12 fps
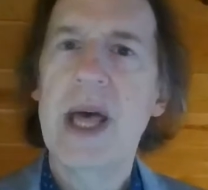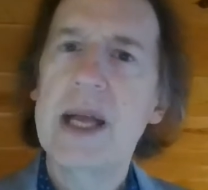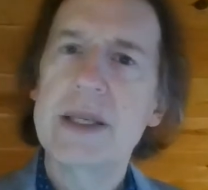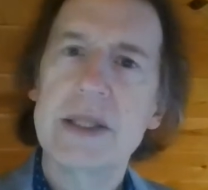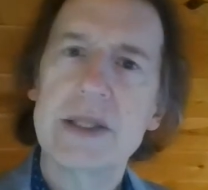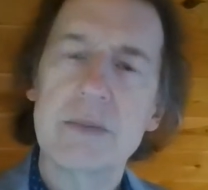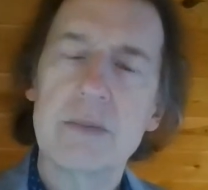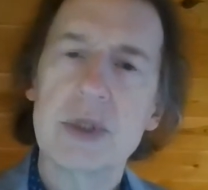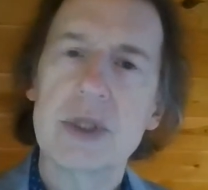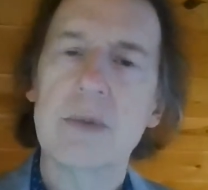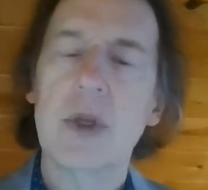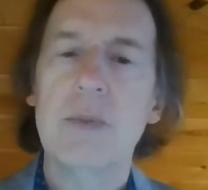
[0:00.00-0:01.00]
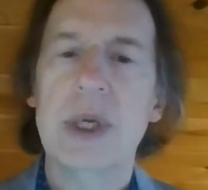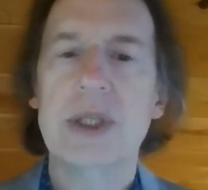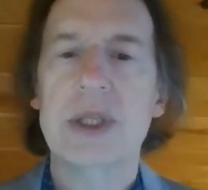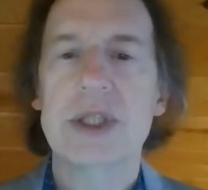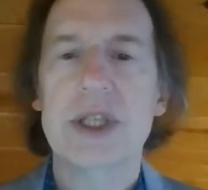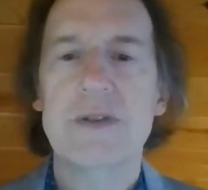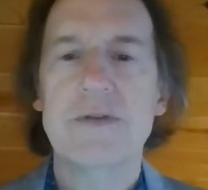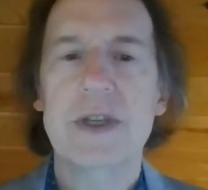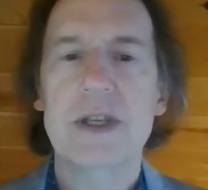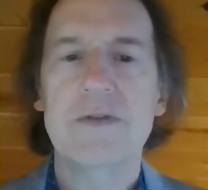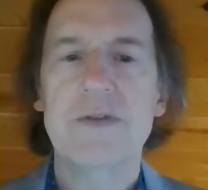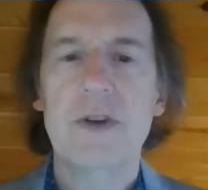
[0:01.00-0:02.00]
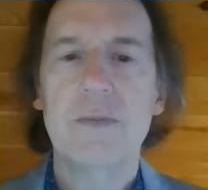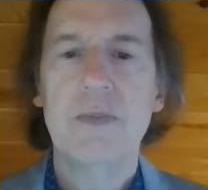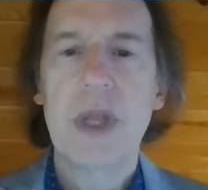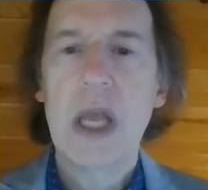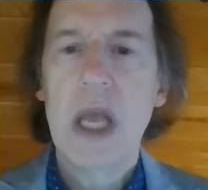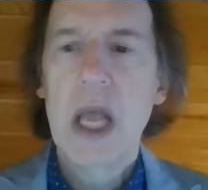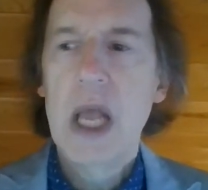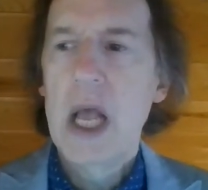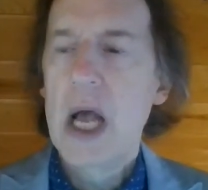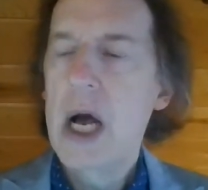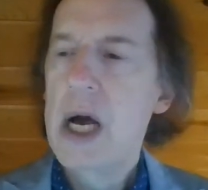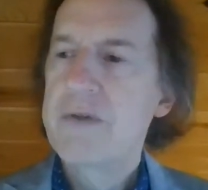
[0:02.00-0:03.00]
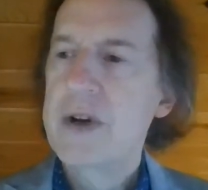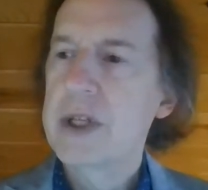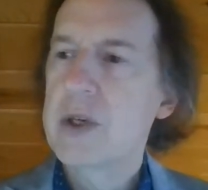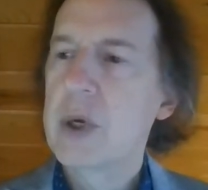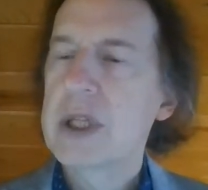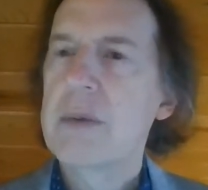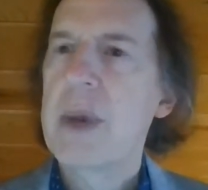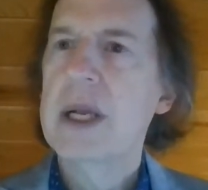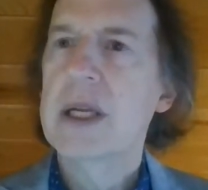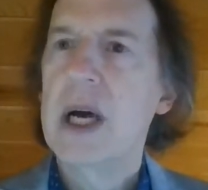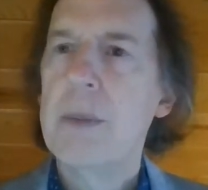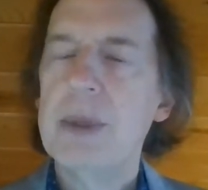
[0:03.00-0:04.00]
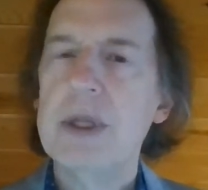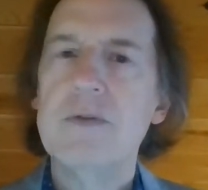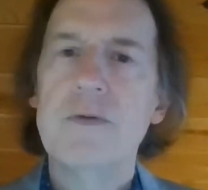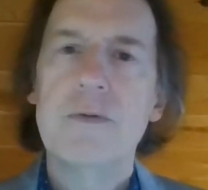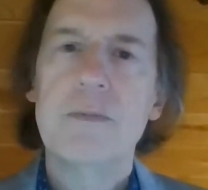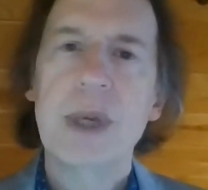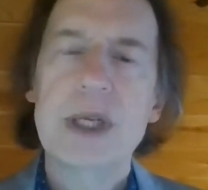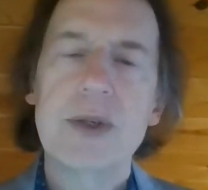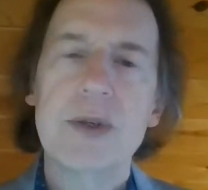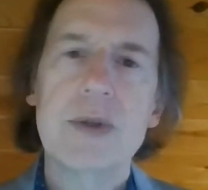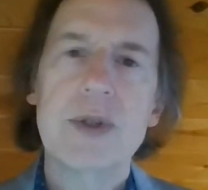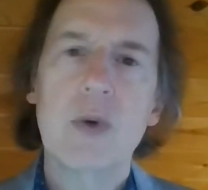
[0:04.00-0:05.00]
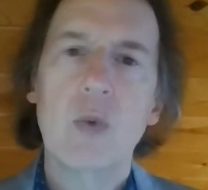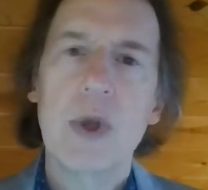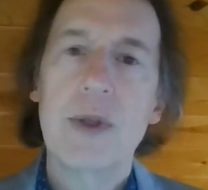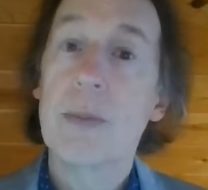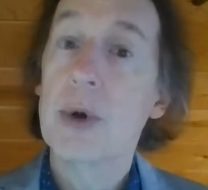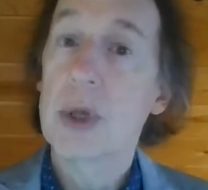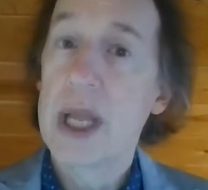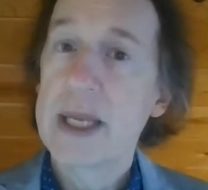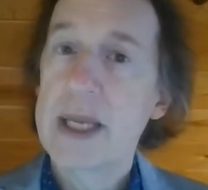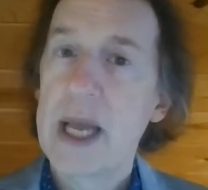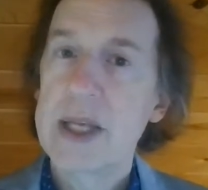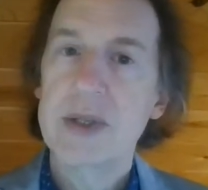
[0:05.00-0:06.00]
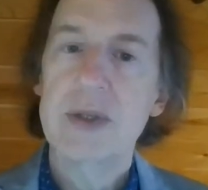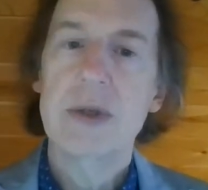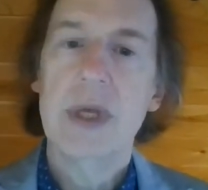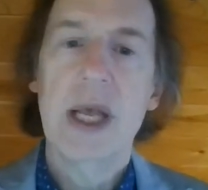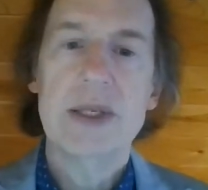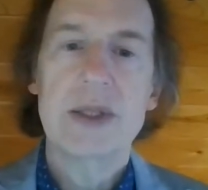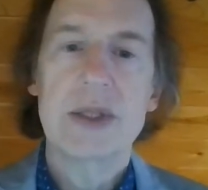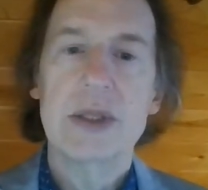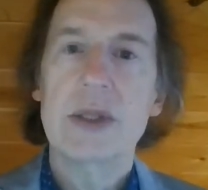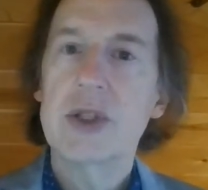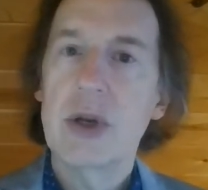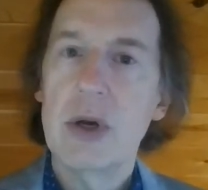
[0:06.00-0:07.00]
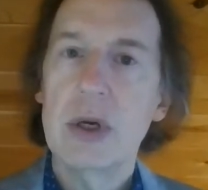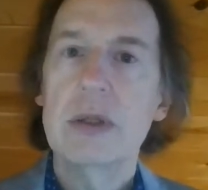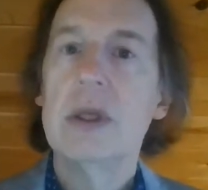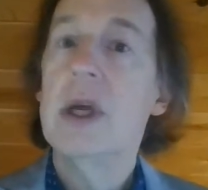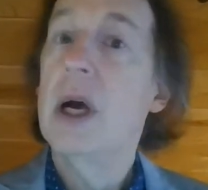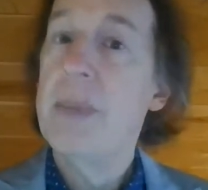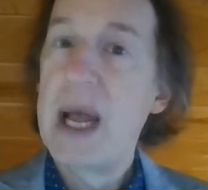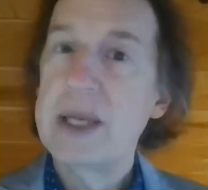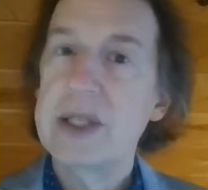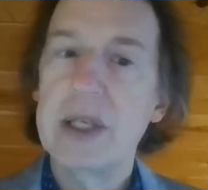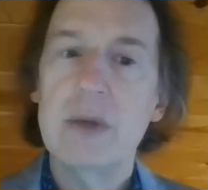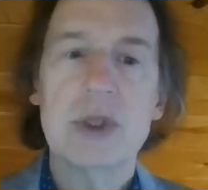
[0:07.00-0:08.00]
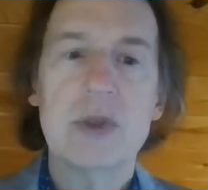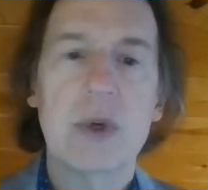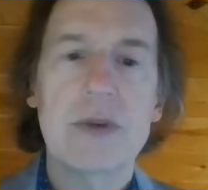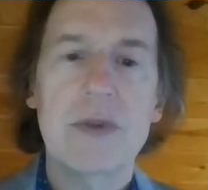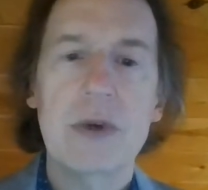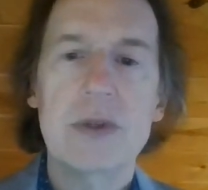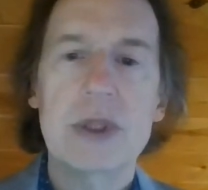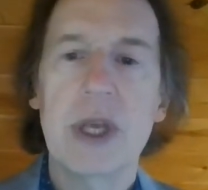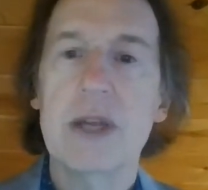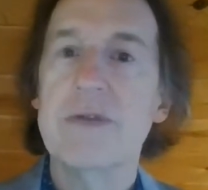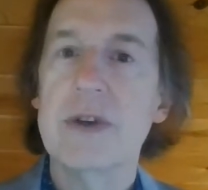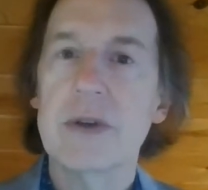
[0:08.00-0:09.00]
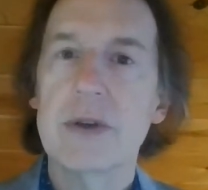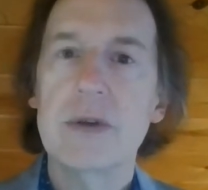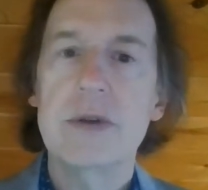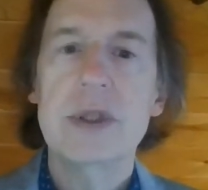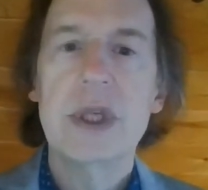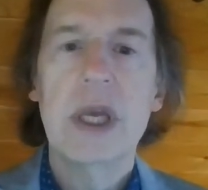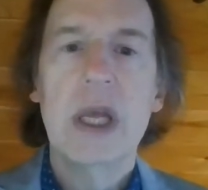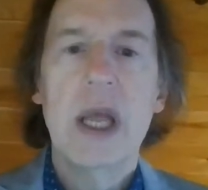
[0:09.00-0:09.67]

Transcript: that, did some low-budget stuff in film. Fairly quickly made a couple of pictures with Burt Lancaster as the star. Apache was one of those, and Vera Cruz.